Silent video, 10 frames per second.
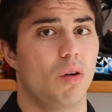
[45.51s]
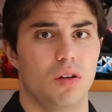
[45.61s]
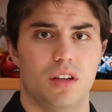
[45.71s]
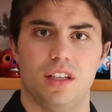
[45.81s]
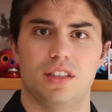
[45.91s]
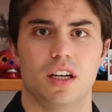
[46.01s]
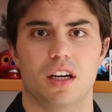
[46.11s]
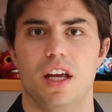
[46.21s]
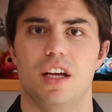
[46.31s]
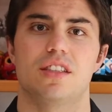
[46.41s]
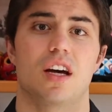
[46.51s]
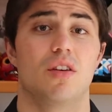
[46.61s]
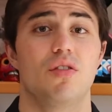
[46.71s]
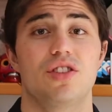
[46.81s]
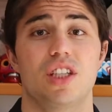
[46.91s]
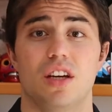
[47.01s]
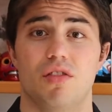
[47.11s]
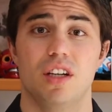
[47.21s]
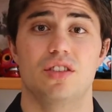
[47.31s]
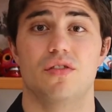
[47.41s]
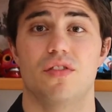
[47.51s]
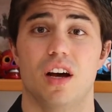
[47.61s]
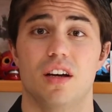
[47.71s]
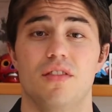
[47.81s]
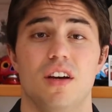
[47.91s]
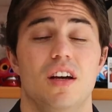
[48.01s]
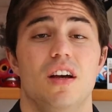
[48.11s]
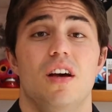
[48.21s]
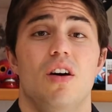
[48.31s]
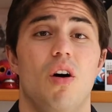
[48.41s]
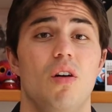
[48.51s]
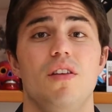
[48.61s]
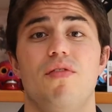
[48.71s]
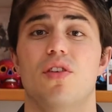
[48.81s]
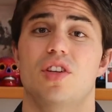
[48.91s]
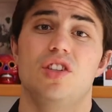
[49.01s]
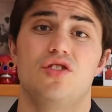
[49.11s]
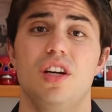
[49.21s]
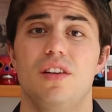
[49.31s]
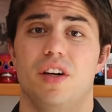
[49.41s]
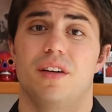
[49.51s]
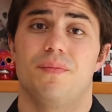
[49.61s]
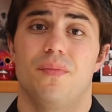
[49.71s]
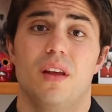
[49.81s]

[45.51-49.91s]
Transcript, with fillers: all these techniques and all secrets of life, only for their children.